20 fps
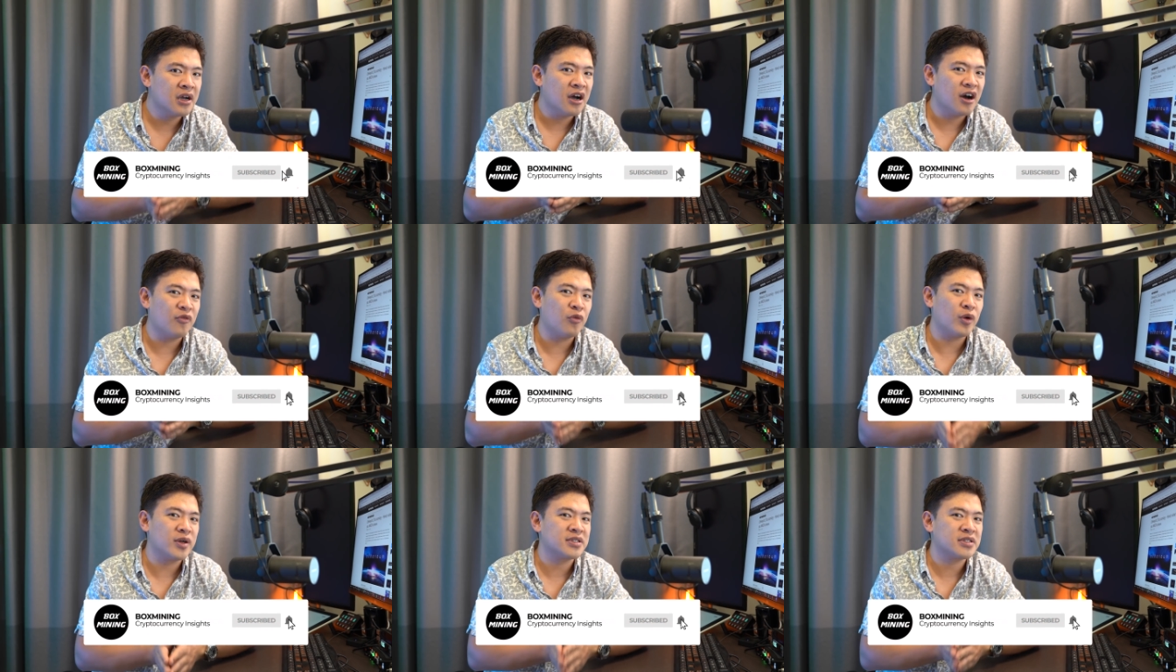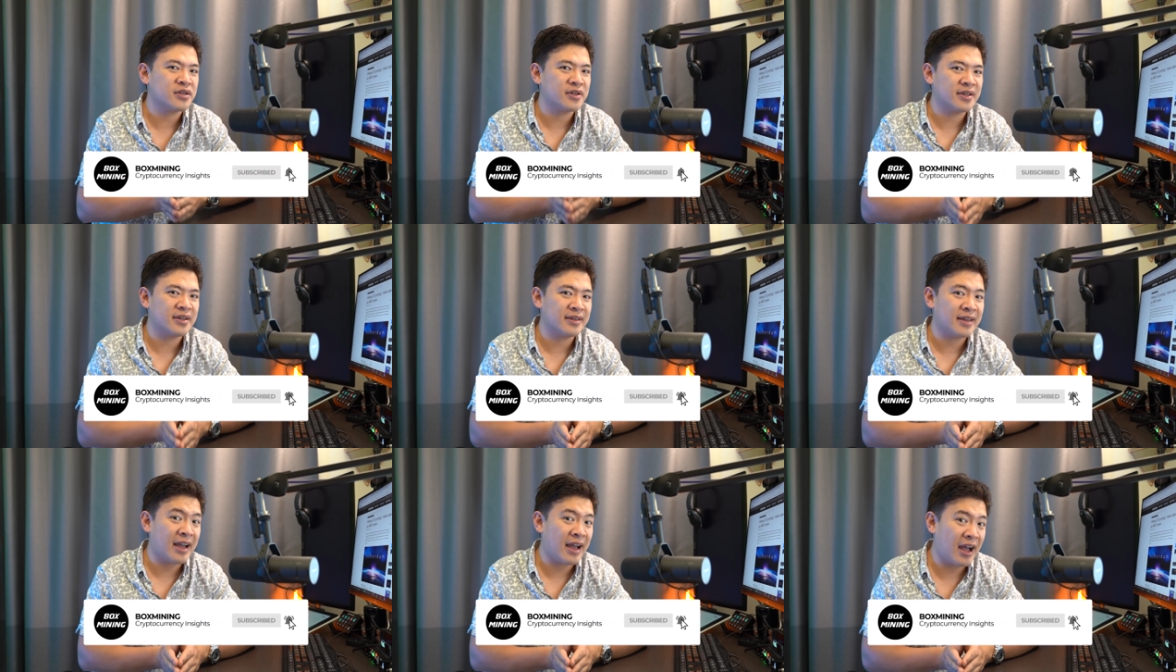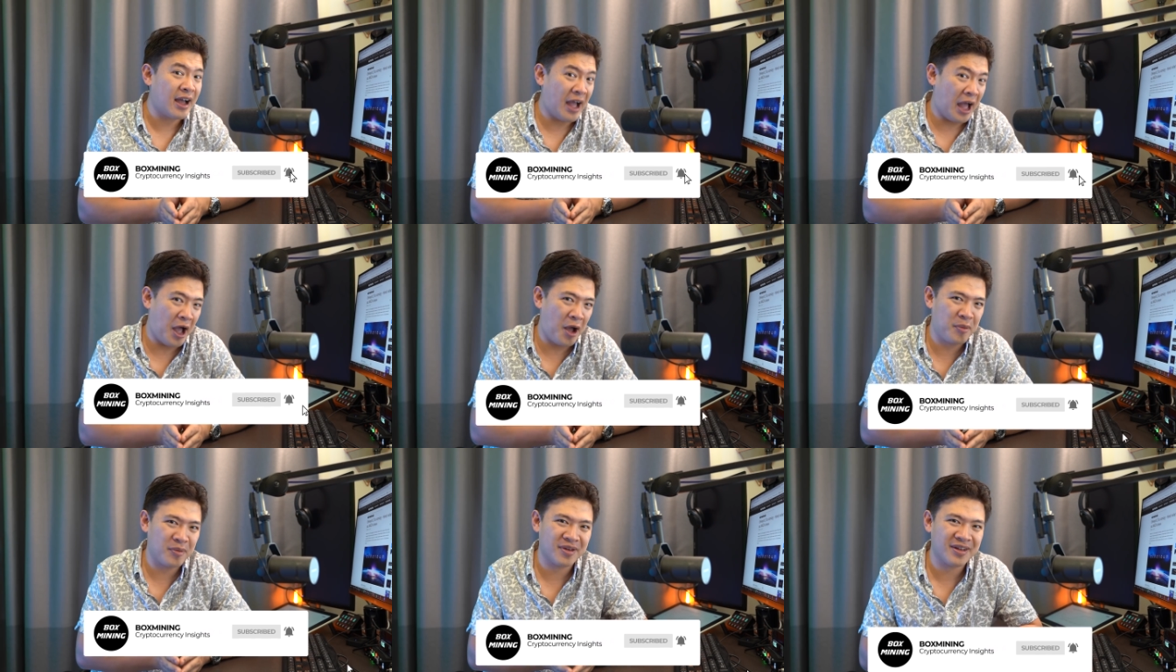of what's going to
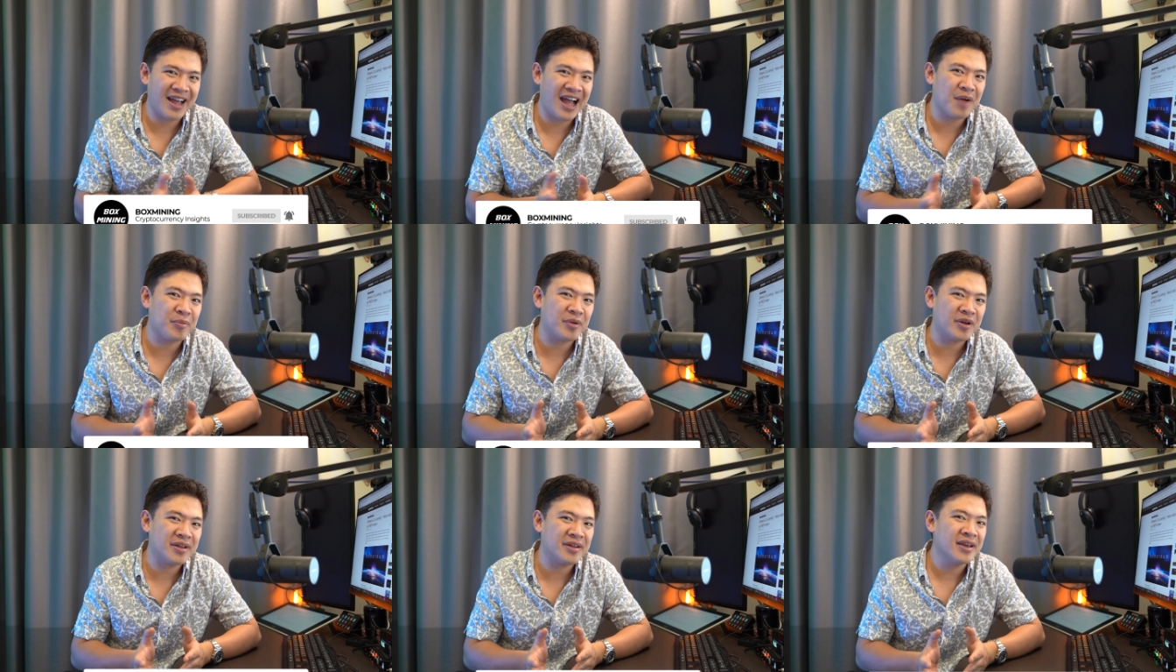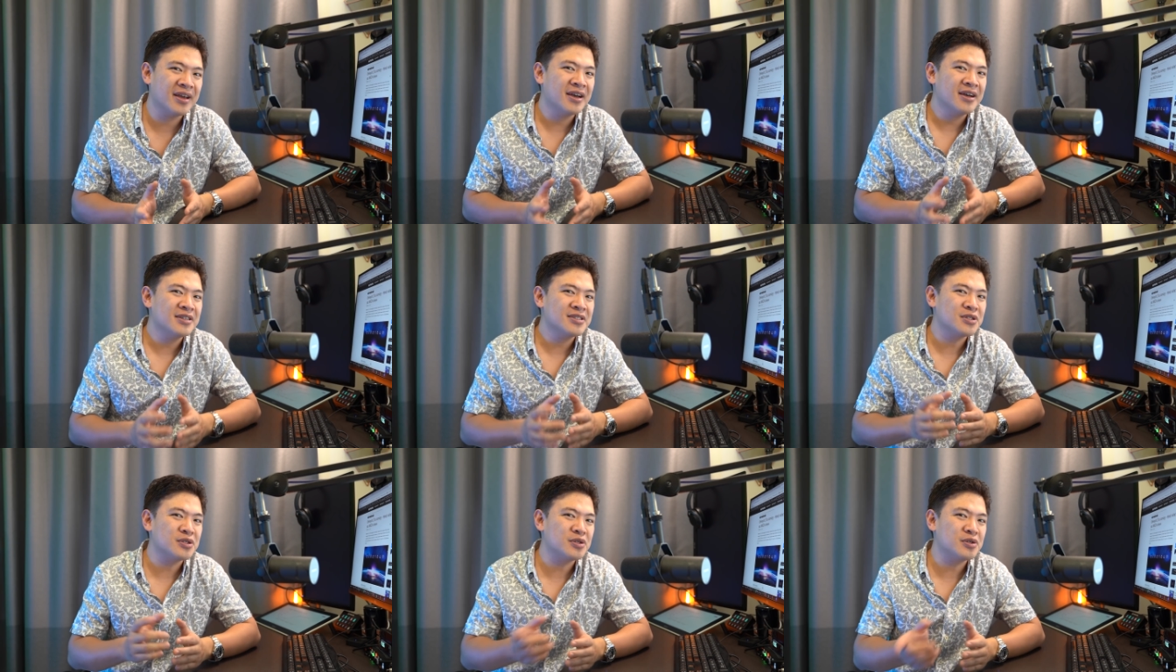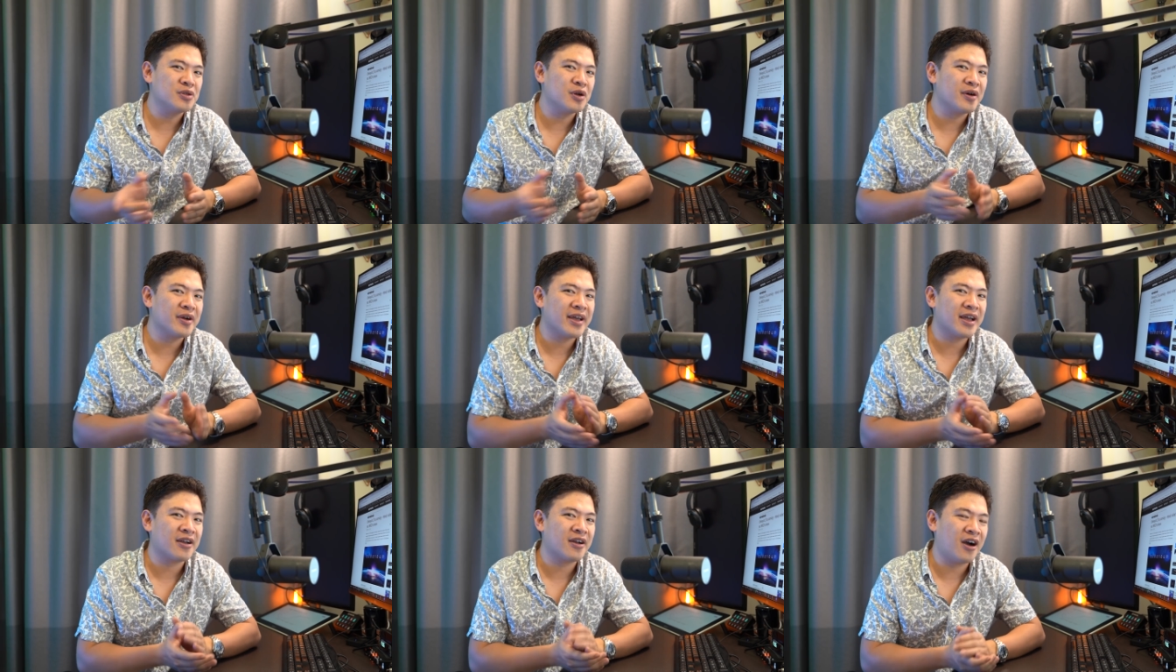ha happen so you
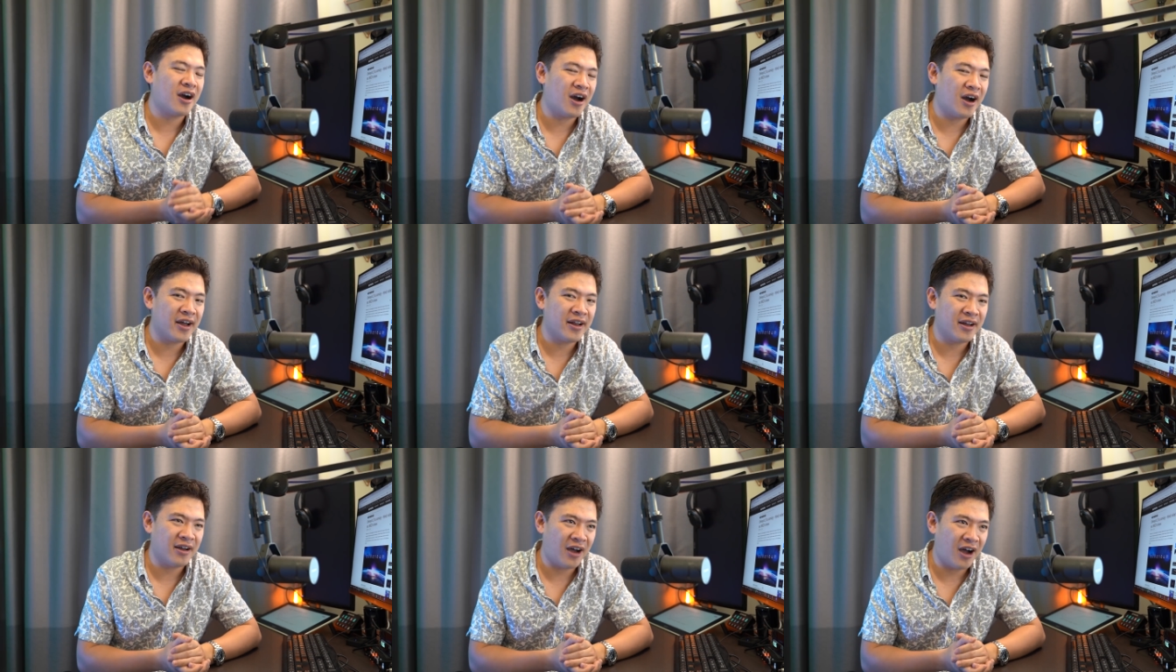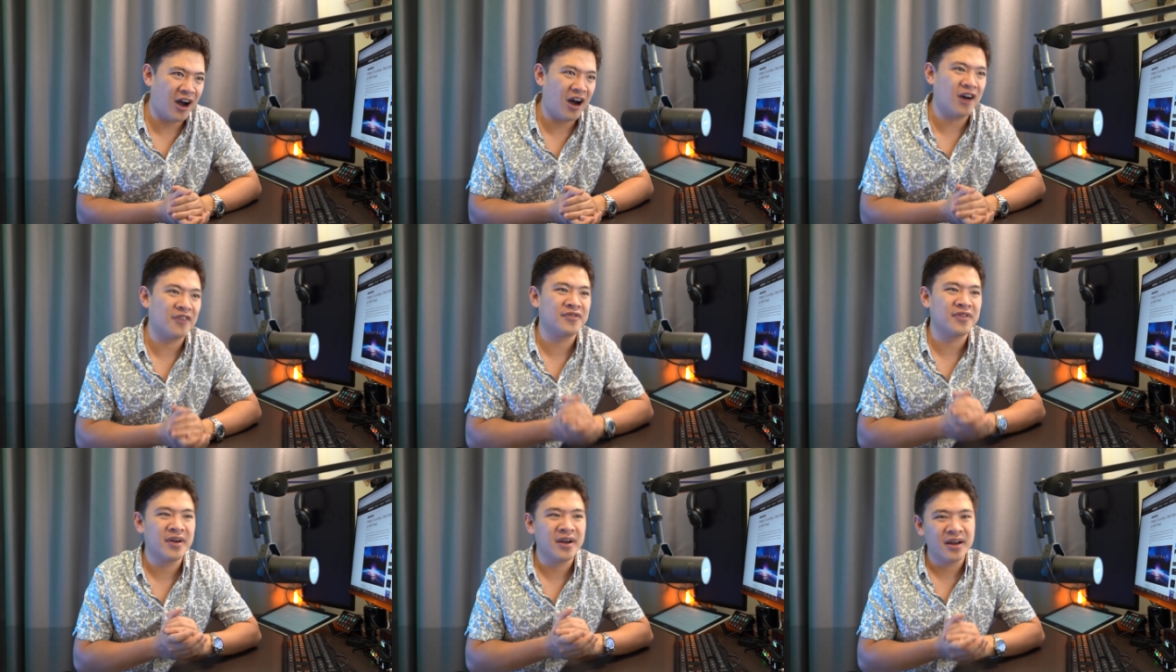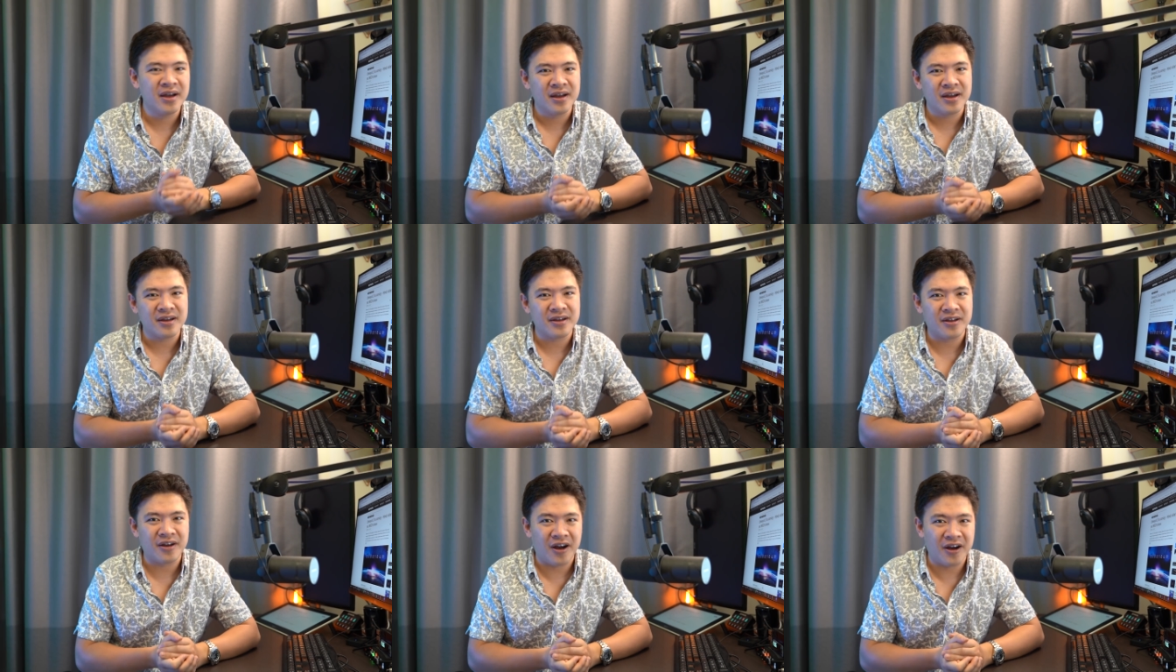don't get caught off
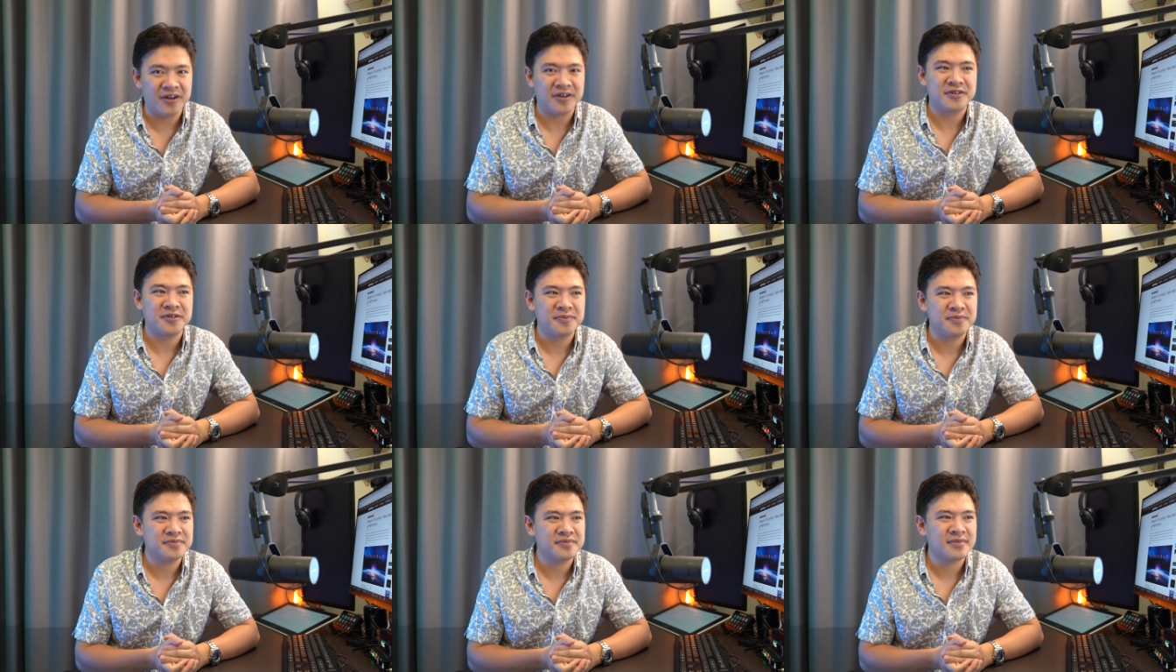guard.